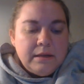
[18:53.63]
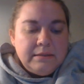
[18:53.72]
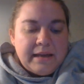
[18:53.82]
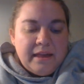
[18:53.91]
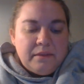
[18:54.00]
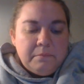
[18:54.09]

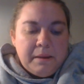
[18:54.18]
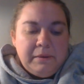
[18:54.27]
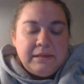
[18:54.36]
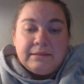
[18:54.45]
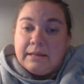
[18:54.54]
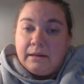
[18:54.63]
Death may be
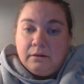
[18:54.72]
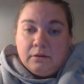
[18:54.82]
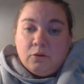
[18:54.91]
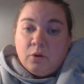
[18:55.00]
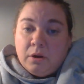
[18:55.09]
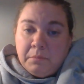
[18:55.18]
sudden
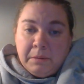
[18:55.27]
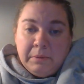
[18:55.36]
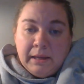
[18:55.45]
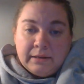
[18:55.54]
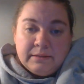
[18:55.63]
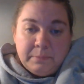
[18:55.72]
or it may
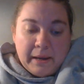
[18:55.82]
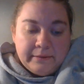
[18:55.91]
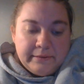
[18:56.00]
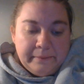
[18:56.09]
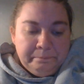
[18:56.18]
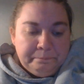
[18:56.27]
be
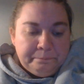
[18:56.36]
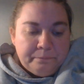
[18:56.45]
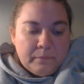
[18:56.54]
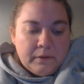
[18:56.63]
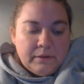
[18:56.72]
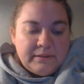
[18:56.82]
expected.
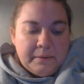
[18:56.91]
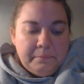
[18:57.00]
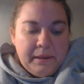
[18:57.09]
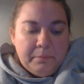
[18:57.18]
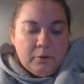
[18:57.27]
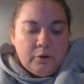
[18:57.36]
Some
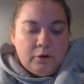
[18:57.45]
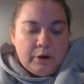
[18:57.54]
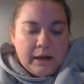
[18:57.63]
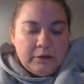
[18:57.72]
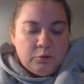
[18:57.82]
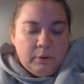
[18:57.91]
people
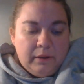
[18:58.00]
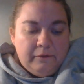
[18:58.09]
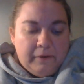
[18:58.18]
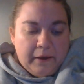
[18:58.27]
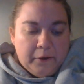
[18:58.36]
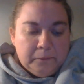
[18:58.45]
gradually
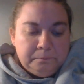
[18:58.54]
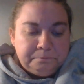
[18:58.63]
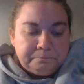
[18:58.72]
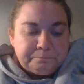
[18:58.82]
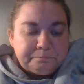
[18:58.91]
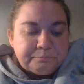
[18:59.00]
fail.
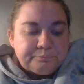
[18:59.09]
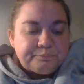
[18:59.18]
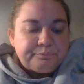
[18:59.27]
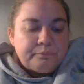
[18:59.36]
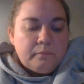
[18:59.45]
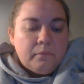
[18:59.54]

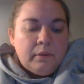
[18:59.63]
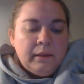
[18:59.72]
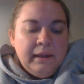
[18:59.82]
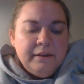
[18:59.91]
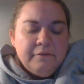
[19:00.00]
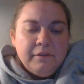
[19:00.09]

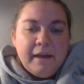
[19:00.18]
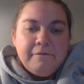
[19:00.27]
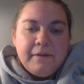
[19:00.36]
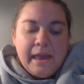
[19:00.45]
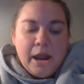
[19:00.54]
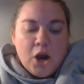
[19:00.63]
End-of-life
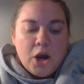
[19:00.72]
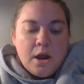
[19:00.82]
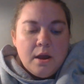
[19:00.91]
care